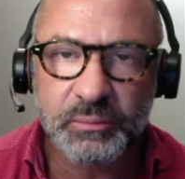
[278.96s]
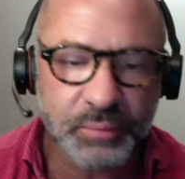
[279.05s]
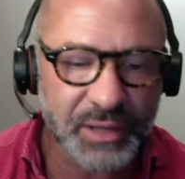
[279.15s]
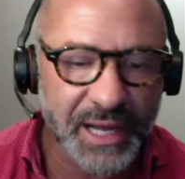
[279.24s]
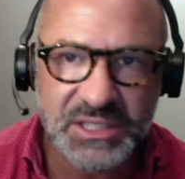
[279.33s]

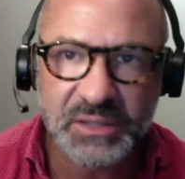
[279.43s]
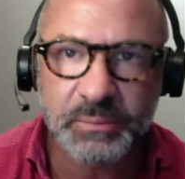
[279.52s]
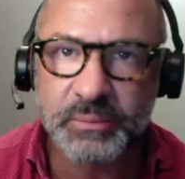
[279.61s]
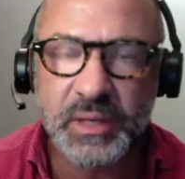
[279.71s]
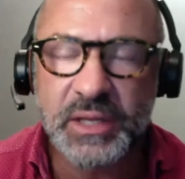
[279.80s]
plastic
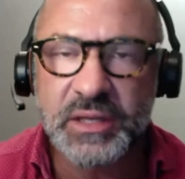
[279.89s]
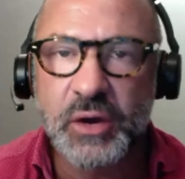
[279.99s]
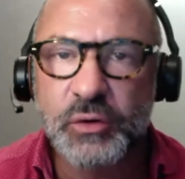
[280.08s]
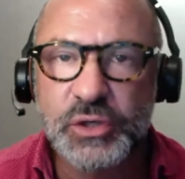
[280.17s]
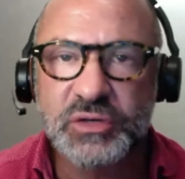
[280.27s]
in
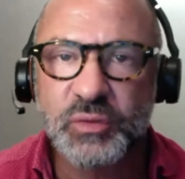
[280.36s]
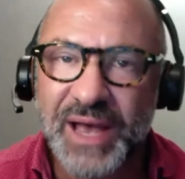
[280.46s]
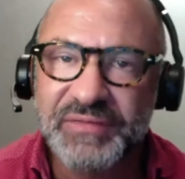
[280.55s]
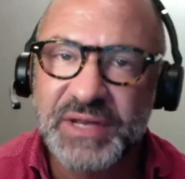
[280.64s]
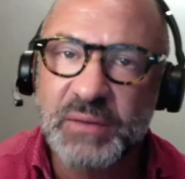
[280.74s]
the ocean, we
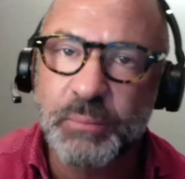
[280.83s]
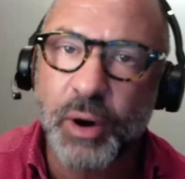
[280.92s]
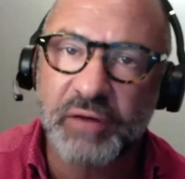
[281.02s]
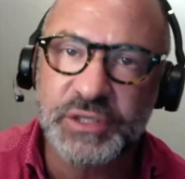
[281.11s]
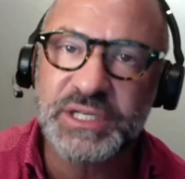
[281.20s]
have to end
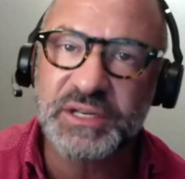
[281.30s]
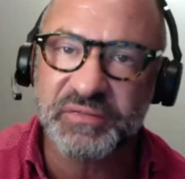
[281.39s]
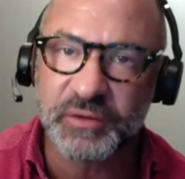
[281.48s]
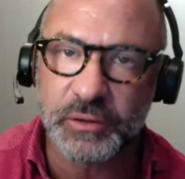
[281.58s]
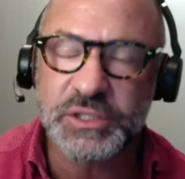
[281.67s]
poverty
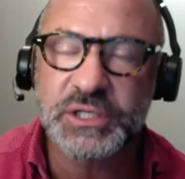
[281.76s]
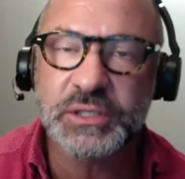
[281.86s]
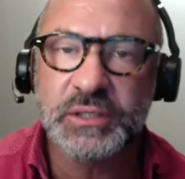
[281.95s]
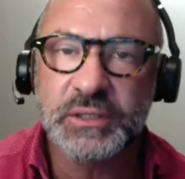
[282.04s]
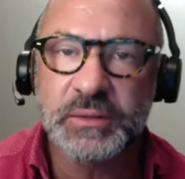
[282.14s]

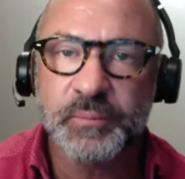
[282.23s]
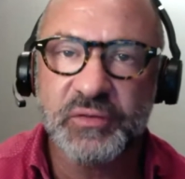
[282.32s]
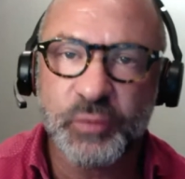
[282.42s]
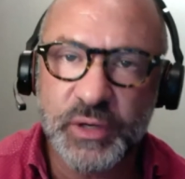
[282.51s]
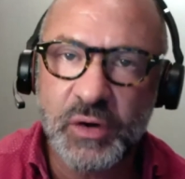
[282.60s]
first.
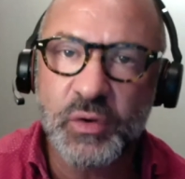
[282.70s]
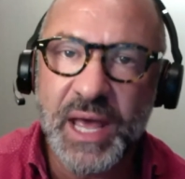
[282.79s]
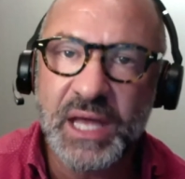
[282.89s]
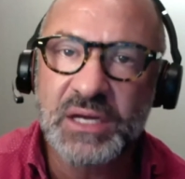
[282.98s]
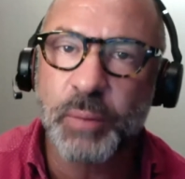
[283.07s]
If we
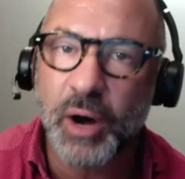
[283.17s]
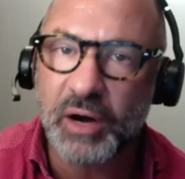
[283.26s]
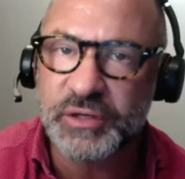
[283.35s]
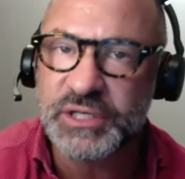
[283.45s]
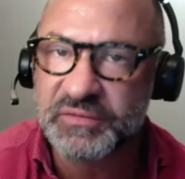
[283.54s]
don't end
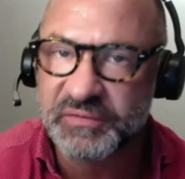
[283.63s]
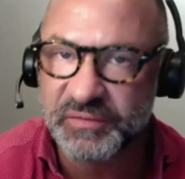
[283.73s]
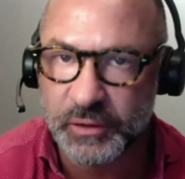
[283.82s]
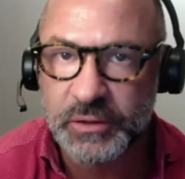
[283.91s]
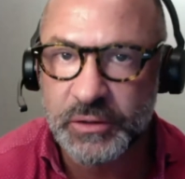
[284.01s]
poverty
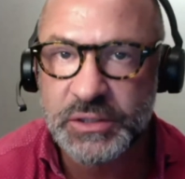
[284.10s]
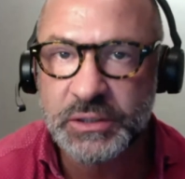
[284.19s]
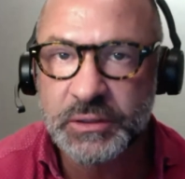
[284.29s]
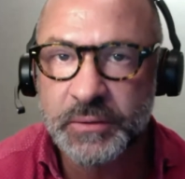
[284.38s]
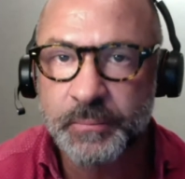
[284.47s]

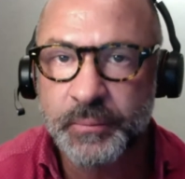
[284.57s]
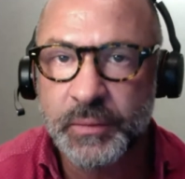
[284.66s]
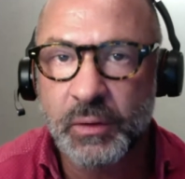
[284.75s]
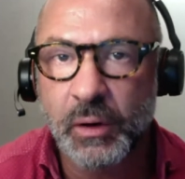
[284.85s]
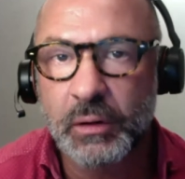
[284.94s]
first,
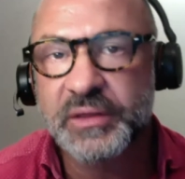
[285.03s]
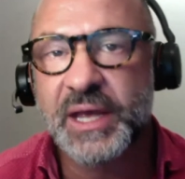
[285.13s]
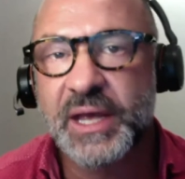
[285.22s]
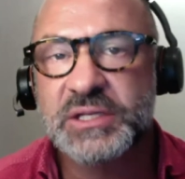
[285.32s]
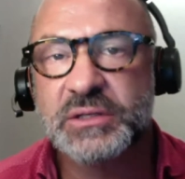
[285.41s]
all of
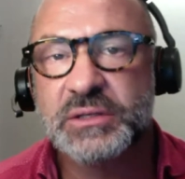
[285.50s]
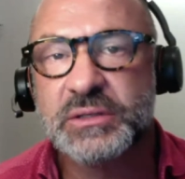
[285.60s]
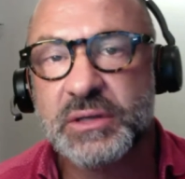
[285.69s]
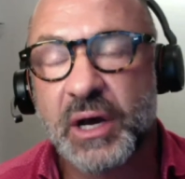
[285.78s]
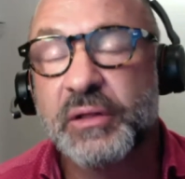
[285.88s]
the
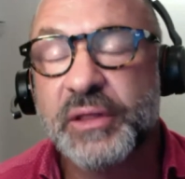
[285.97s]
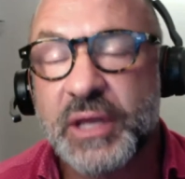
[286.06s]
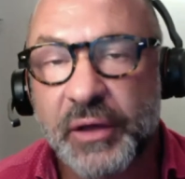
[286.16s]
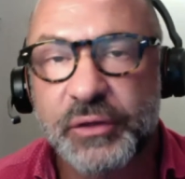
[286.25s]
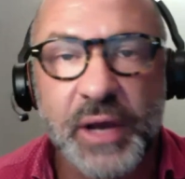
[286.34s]

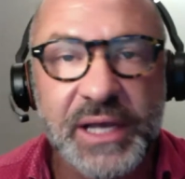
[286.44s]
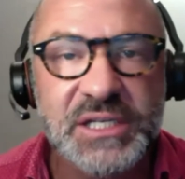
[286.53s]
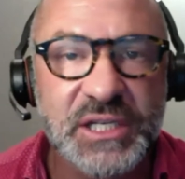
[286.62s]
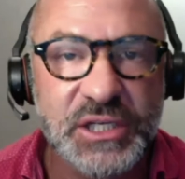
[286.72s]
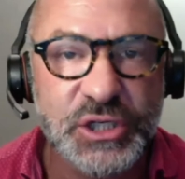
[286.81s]
other
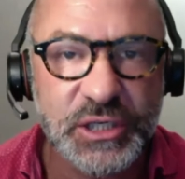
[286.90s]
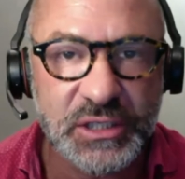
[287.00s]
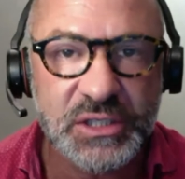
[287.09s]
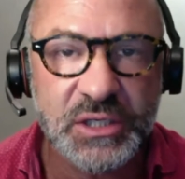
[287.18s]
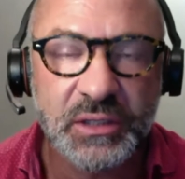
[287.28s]

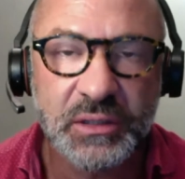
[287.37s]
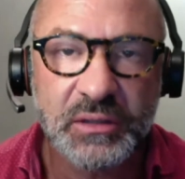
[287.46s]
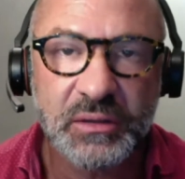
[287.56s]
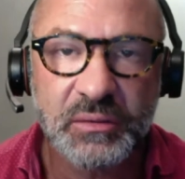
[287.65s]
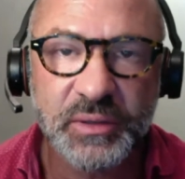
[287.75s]
SDGs
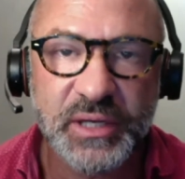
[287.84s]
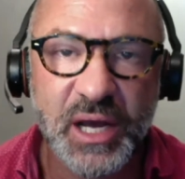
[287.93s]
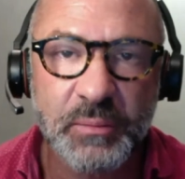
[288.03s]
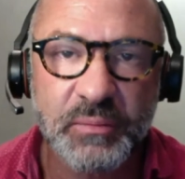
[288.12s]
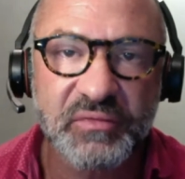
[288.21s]

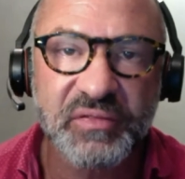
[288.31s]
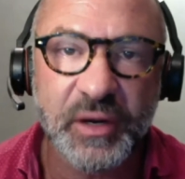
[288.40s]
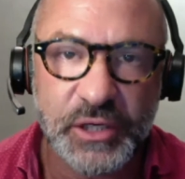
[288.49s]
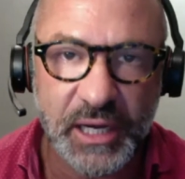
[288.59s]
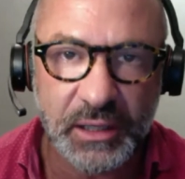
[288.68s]
become
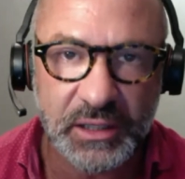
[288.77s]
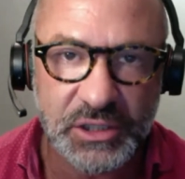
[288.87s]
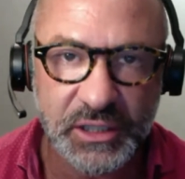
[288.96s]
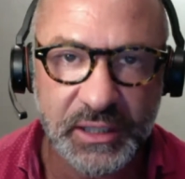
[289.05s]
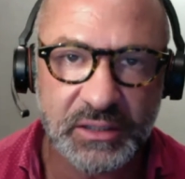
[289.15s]
very
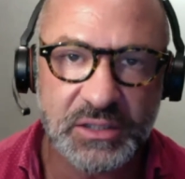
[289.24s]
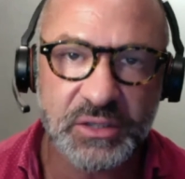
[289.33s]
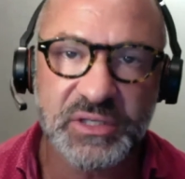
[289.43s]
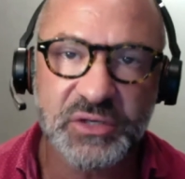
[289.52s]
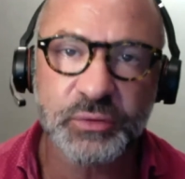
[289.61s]
challenging.
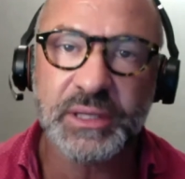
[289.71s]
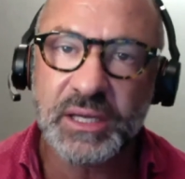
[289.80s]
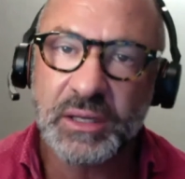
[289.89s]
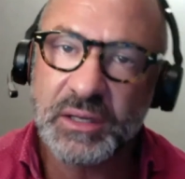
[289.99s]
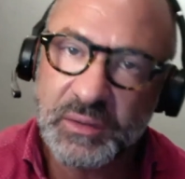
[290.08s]
So it's
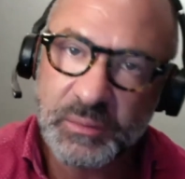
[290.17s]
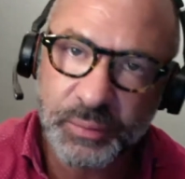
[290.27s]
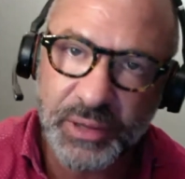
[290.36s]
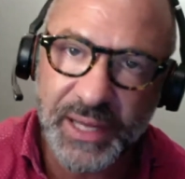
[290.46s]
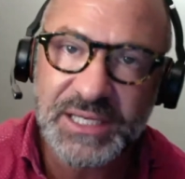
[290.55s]
really
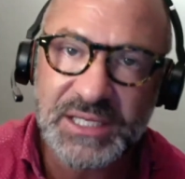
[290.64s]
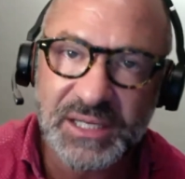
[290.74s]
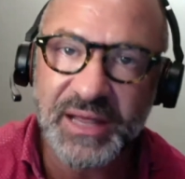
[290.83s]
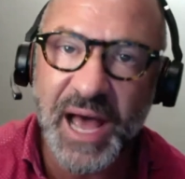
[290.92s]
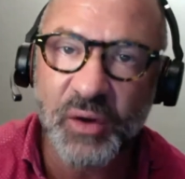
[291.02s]

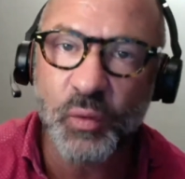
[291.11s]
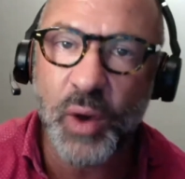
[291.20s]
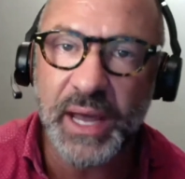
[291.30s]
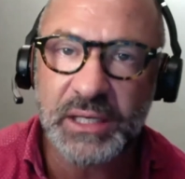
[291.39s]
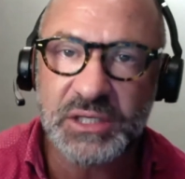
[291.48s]
placed that
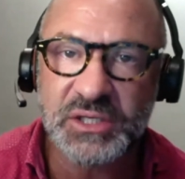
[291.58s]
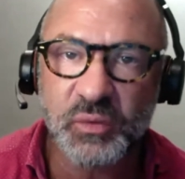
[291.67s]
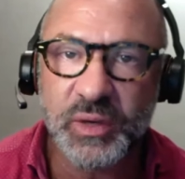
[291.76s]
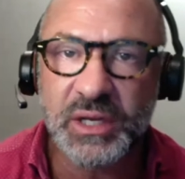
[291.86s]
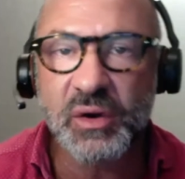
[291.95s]
way so
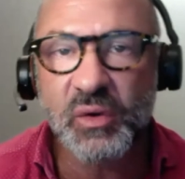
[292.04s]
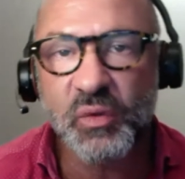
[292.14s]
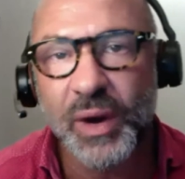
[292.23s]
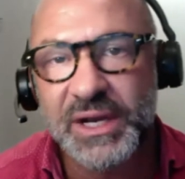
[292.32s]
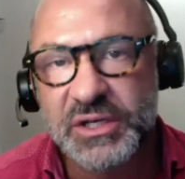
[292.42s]
we know
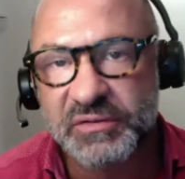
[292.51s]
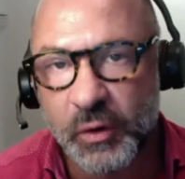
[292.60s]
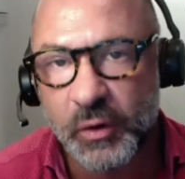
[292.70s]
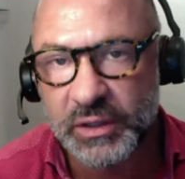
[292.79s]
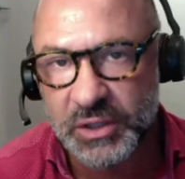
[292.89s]
what to
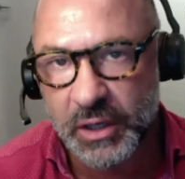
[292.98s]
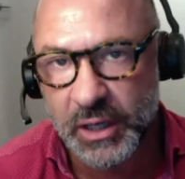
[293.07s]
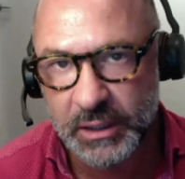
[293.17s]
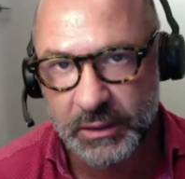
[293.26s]
focus on.